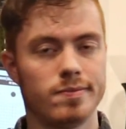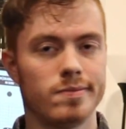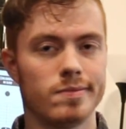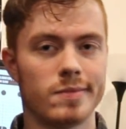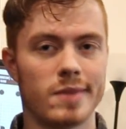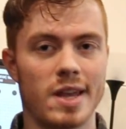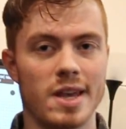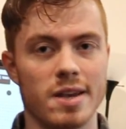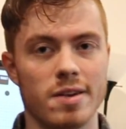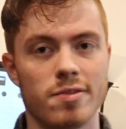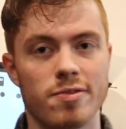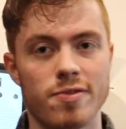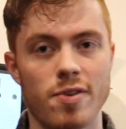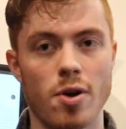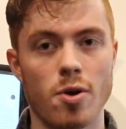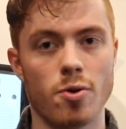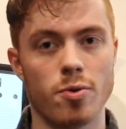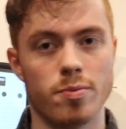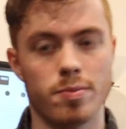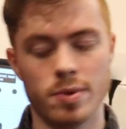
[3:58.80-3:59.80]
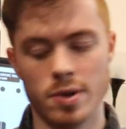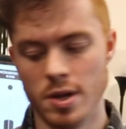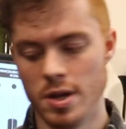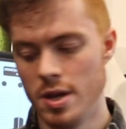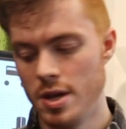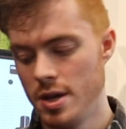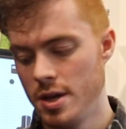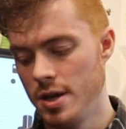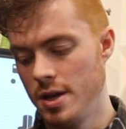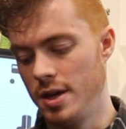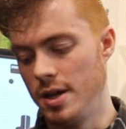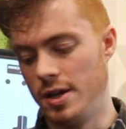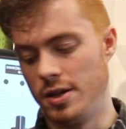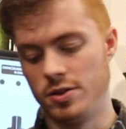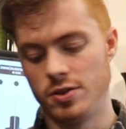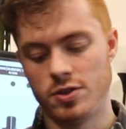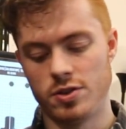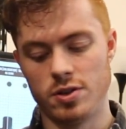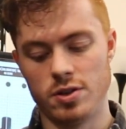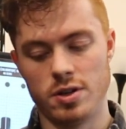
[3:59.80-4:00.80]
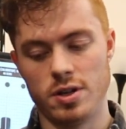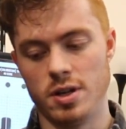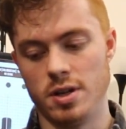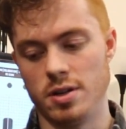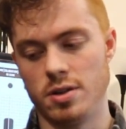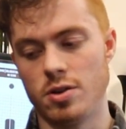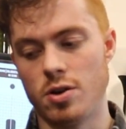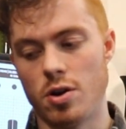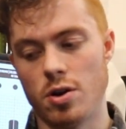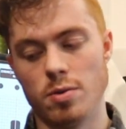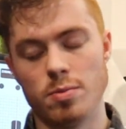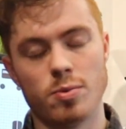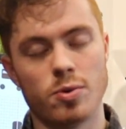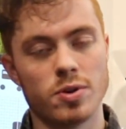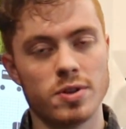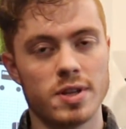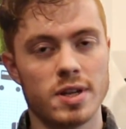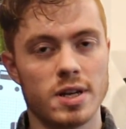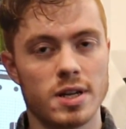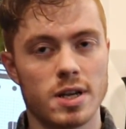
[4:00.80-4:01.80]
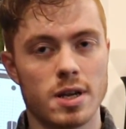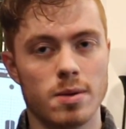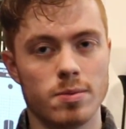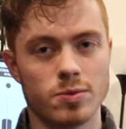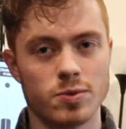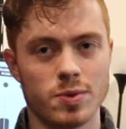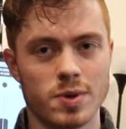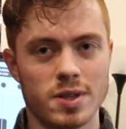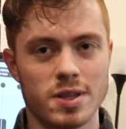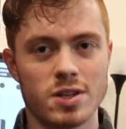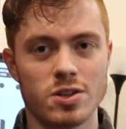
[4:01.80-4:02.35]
like foam inserted cardboard that it comes with.